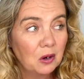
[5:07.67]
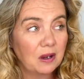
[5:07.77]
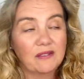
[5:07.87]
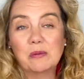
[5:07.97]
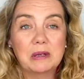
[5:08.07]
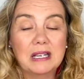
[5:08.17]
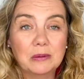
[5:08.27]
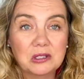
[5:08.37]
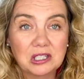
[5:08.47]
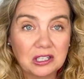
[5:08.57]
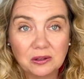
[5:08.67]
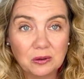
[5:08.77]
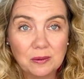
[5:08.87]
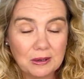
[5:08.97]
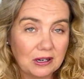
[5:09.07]
We haven't been able to go
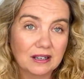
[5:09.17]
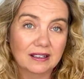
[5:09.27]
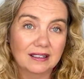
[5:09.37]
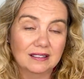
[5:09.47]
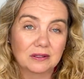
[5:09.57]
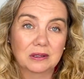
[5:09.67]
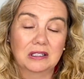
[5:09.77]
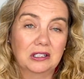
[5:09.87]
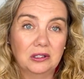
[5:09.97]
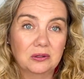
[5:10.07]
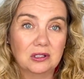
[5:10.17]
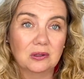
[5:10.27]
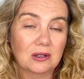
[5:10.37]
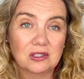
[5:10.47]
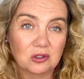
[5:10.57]
to America or go
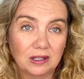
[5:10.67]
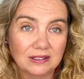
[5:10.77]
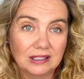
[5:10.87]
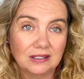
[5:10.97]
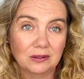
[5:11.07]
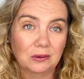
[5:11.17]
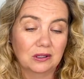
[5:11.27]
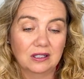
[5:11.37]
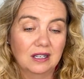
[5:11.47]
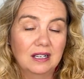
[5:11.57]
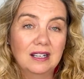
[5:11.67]
to Australia or